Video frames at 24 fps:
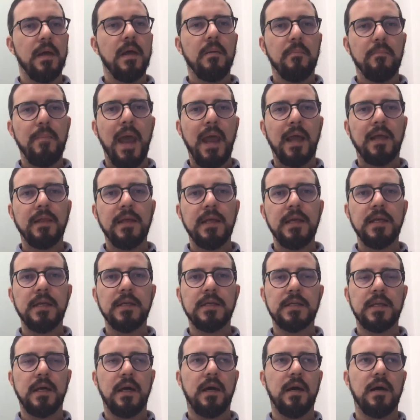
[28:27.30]

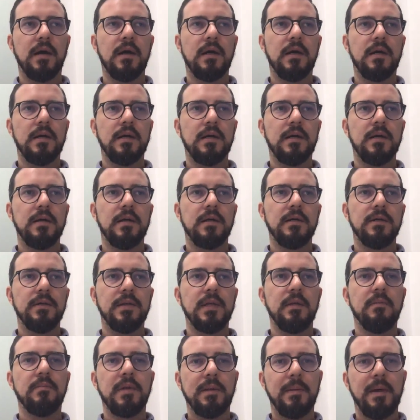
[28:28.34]
backlinks are the
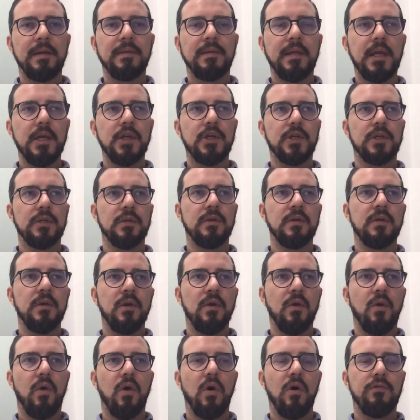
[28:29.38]
implementation
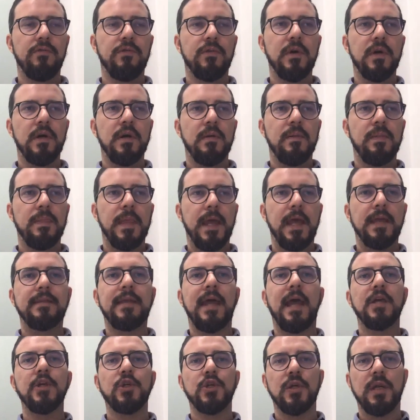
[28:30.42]
of
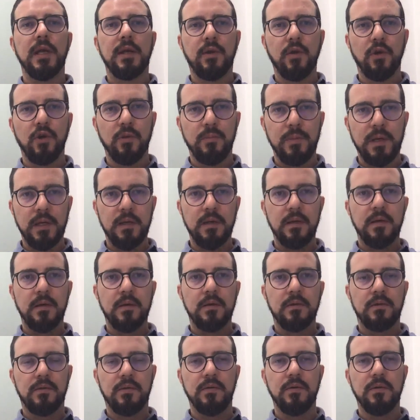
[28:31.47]
attention economy
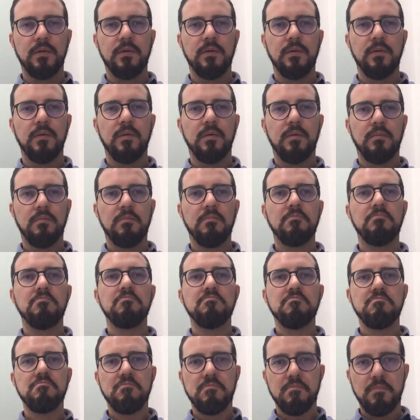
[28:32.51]
to
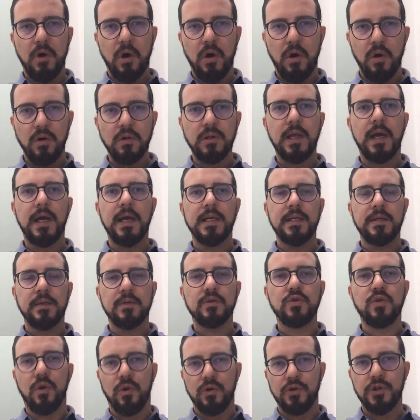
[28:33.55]
online
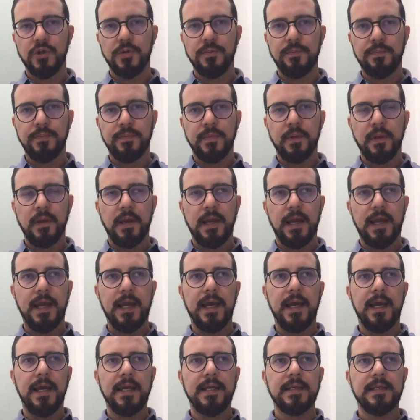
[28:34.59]
search.
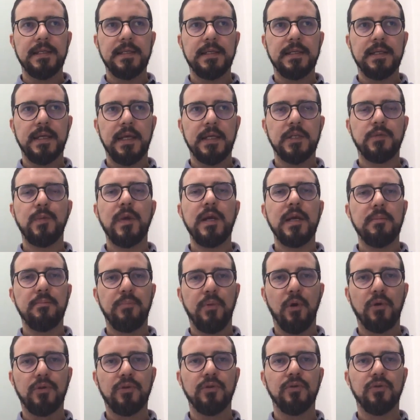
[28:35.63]
And it's very
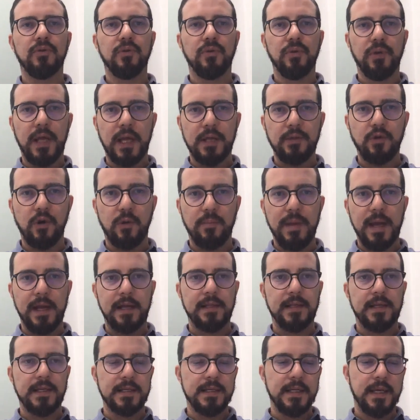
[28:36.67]
important to look at your
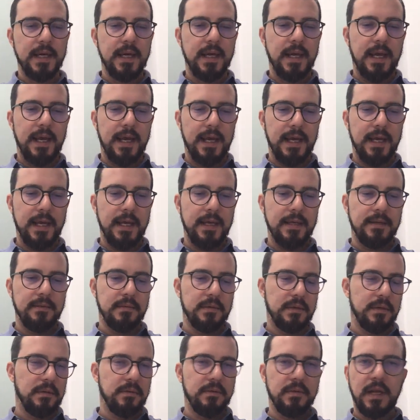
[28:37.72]
backlinks. And
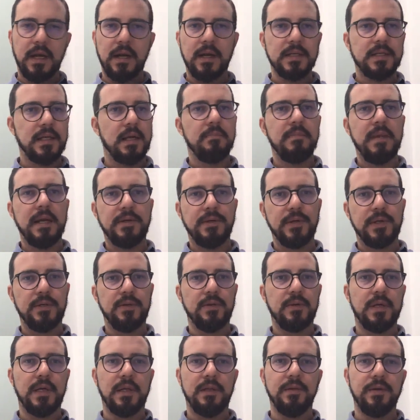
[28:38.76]
there are some metrics you
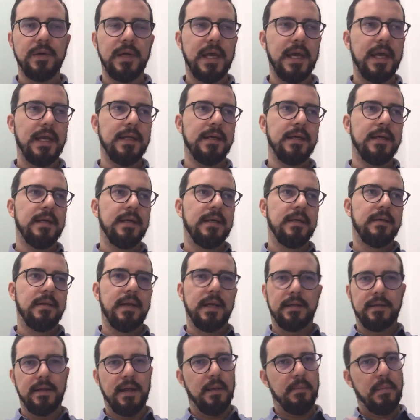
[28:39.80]
can look at,
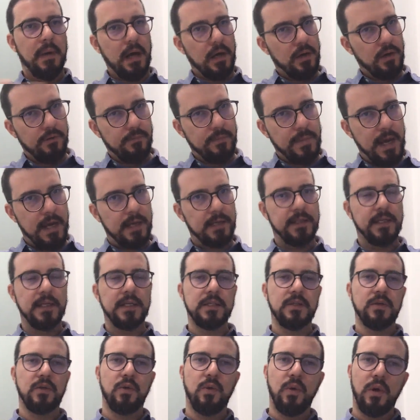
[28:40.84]
like the amount of backlinks,
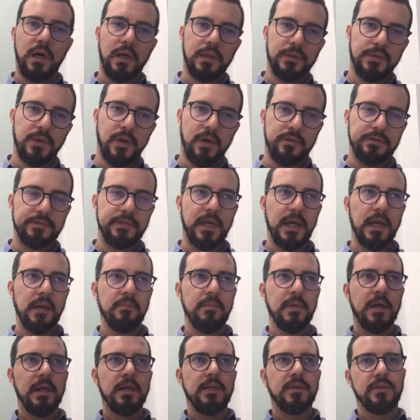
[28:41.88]
the quality of them,
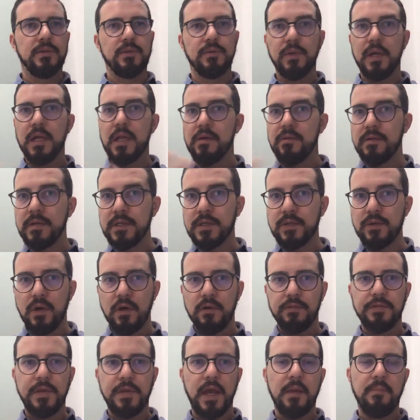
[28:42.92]
the relevancy
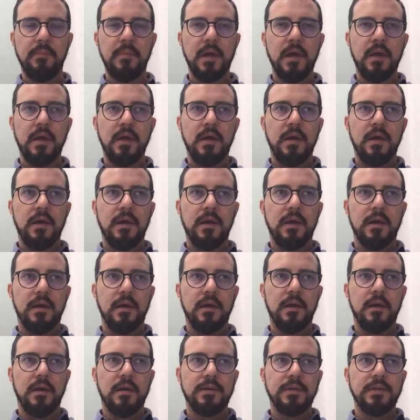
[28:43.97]
of them,
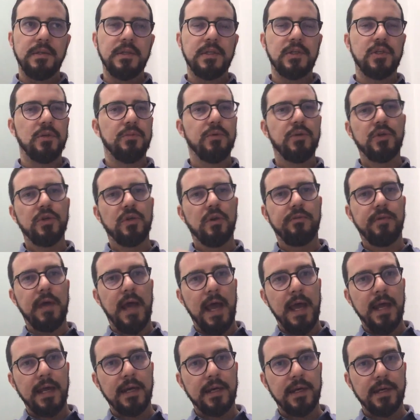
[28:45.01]
the distribution of
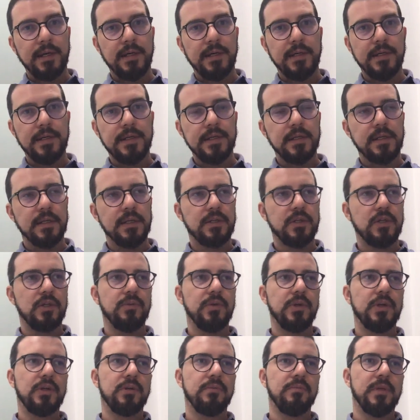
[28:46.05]
anchors,
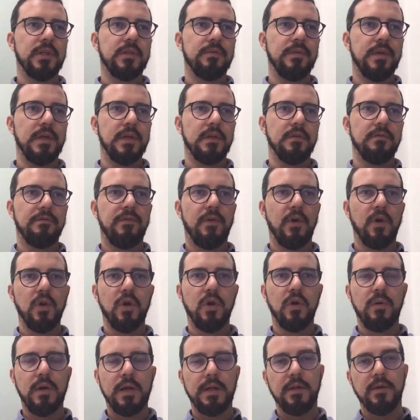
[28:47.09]
distribution between the
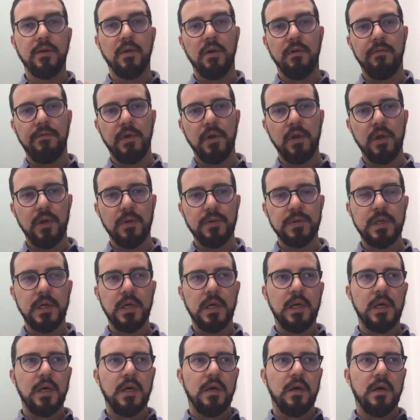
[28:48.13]
follow and the no follows.
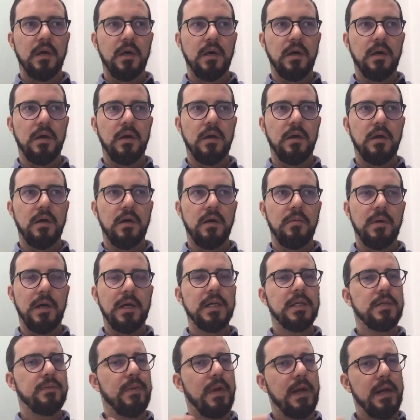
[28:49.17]
But
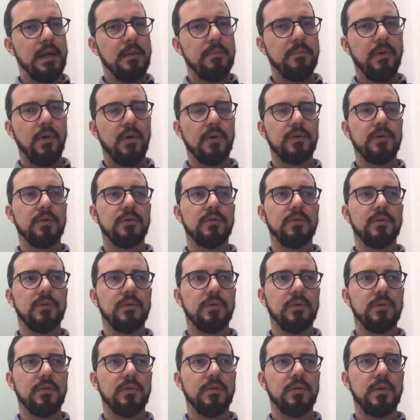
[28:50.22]
it's very important
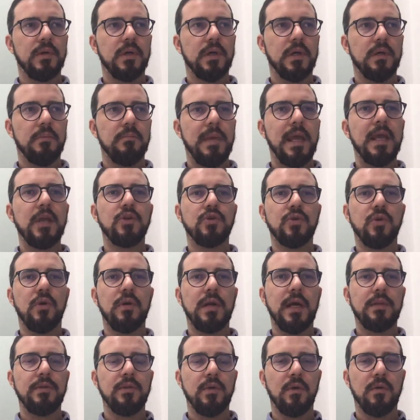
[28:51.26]
to make sure
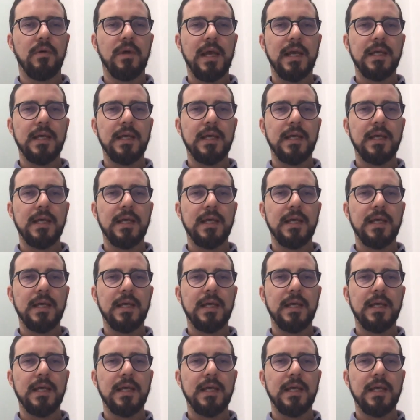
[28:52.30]
that your